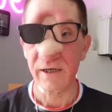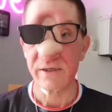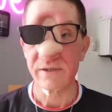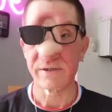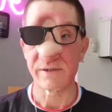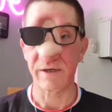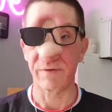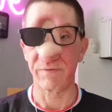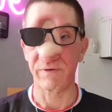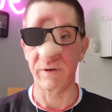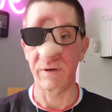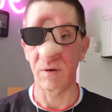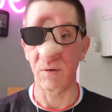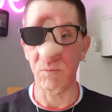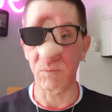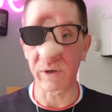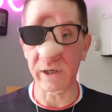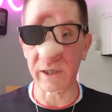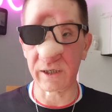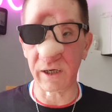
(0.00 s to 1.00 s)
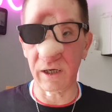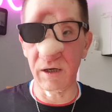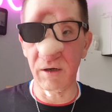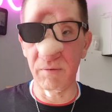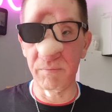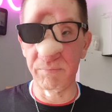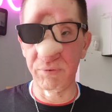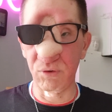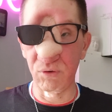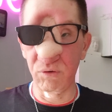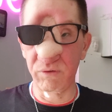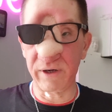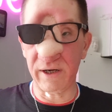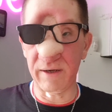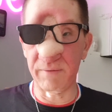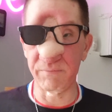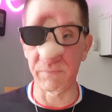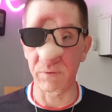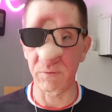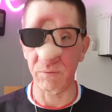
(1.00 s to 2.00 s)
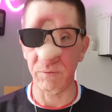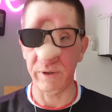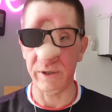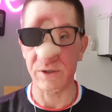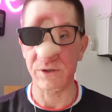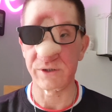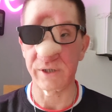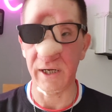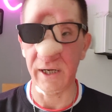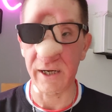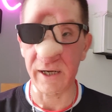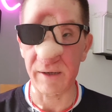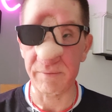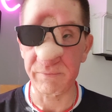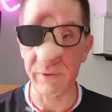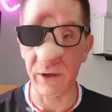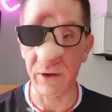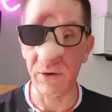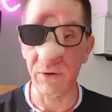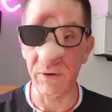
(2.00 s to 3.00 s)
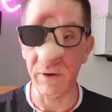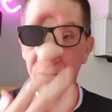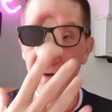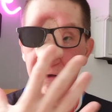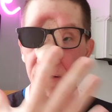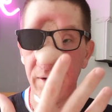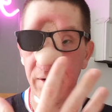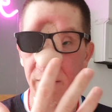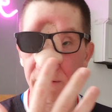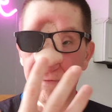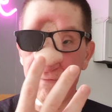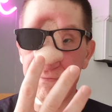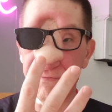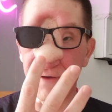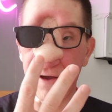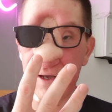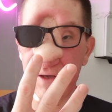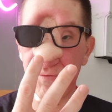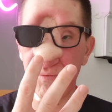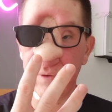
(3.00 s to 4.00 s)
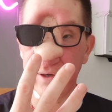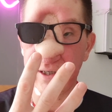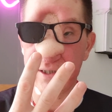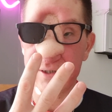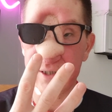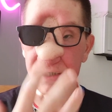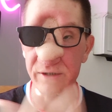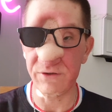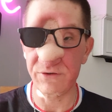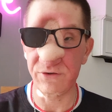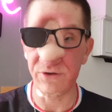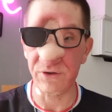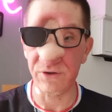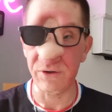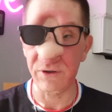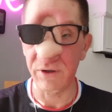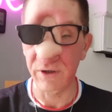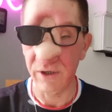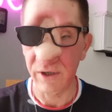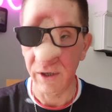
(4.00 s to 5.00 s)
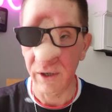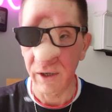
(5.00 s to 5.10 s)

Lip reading: 7-week program, which I am now 5 weeks into,